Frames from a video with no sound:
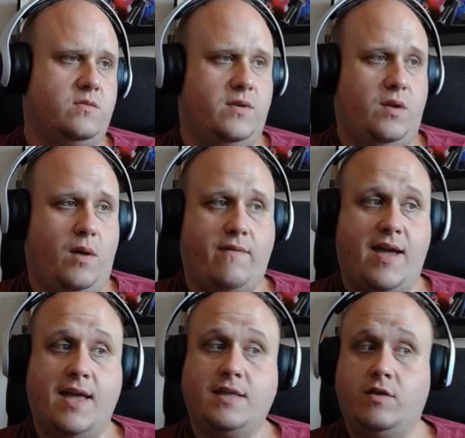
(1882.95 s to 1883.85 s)
and we don't
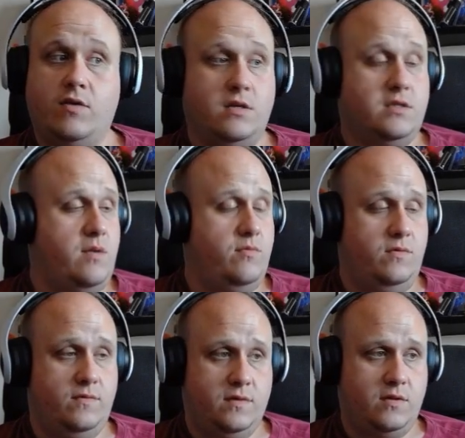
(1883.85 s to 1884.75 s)
have any grass type
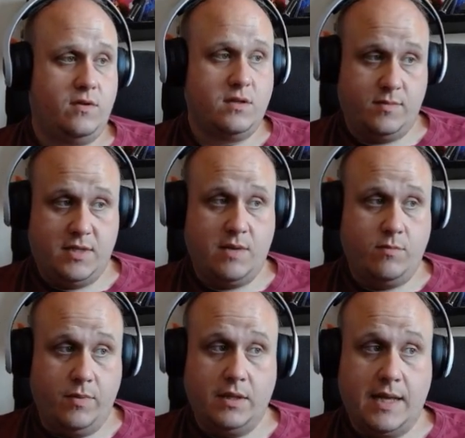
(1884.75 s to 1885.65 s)
moves. Grass type TM
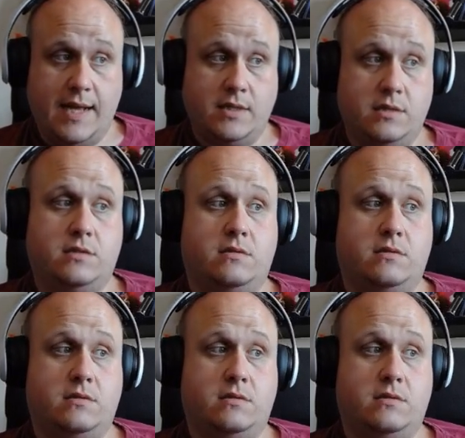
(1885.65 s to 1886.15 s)
would be nice.